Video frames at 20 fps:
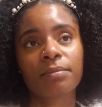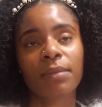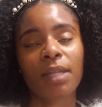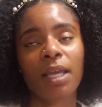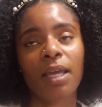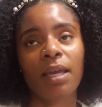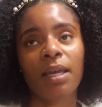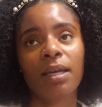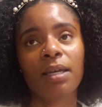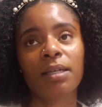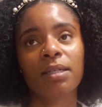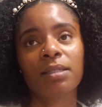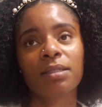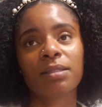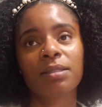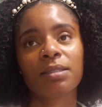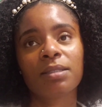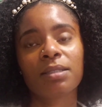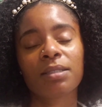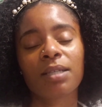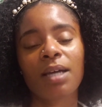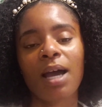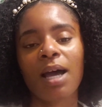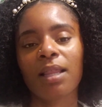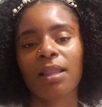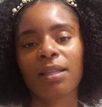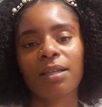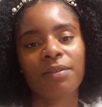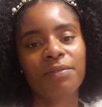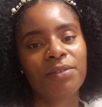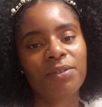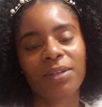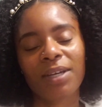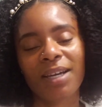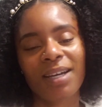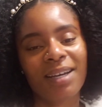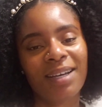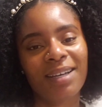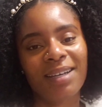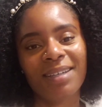And I love you
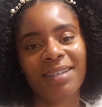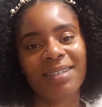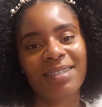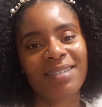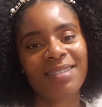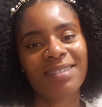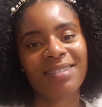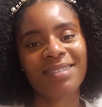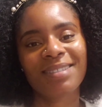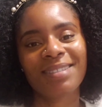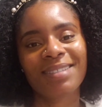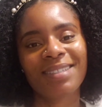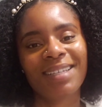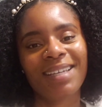guys.